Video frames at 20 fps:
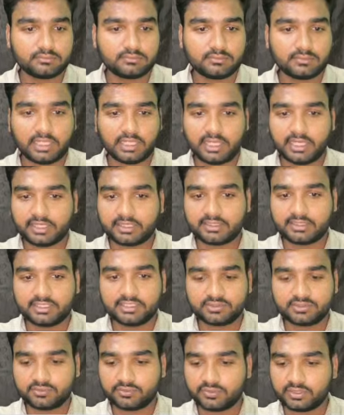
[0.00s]
Like
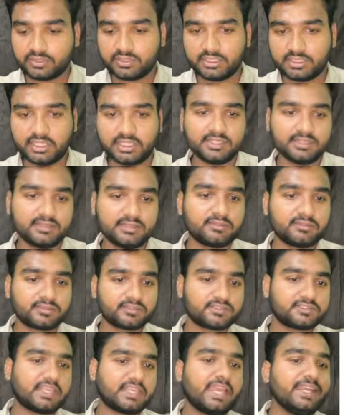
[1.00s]
this one is
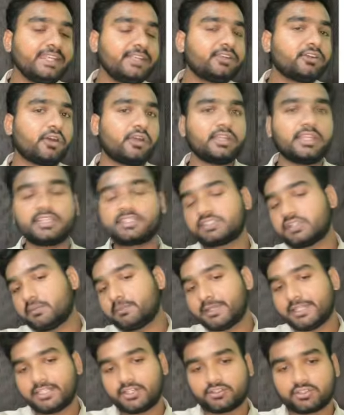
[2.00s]

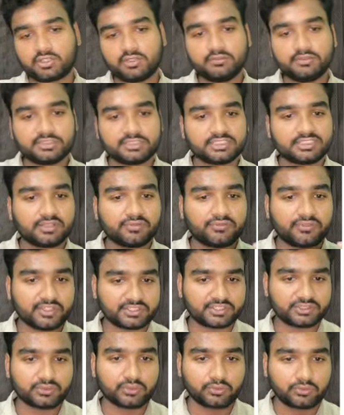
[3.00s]
site.example.com, which is the
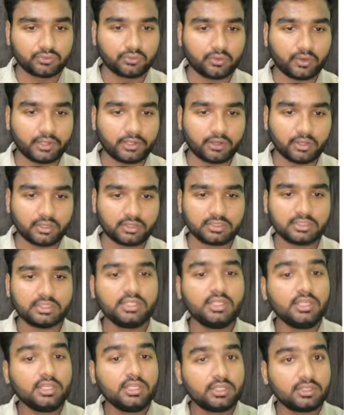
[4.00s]
first Google Doc.
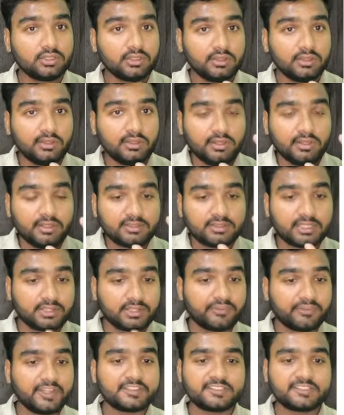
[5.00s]
The
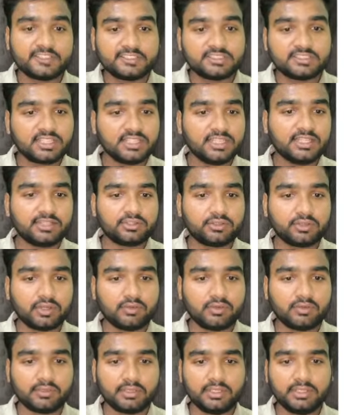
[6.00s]
definition is clear to
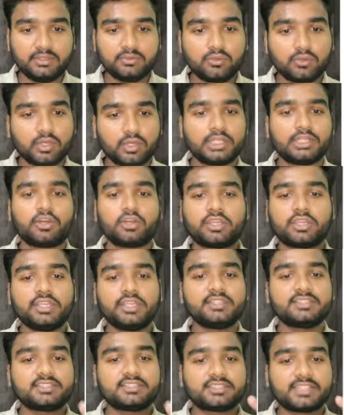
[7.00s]
everyone. Google Docking
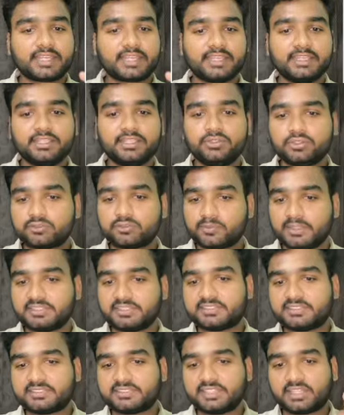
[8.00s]
is a technique used by
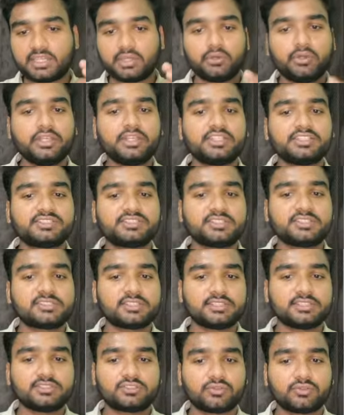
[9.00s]
security
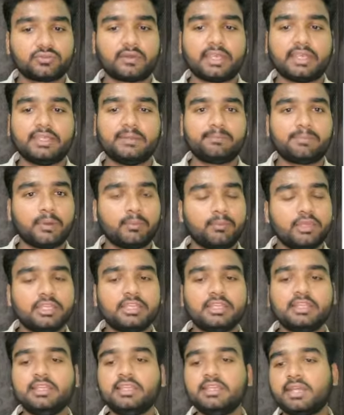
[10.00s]
researchers to find
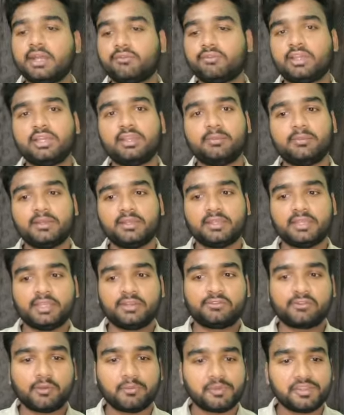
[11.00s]
publicly available
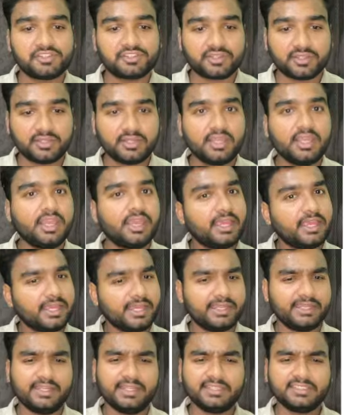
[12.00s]
information
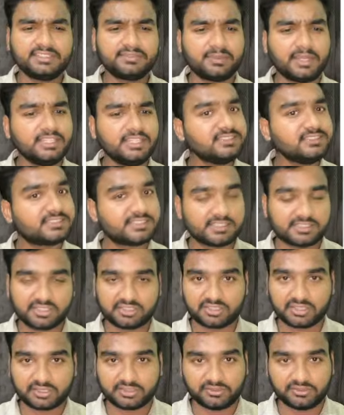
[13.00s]
indexed by search
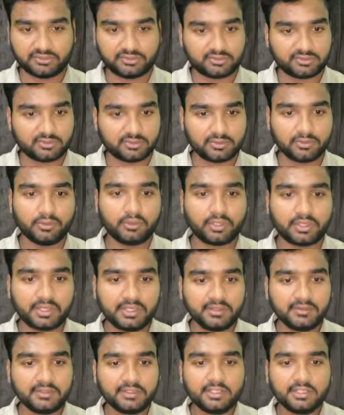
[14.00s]
engines. Okay.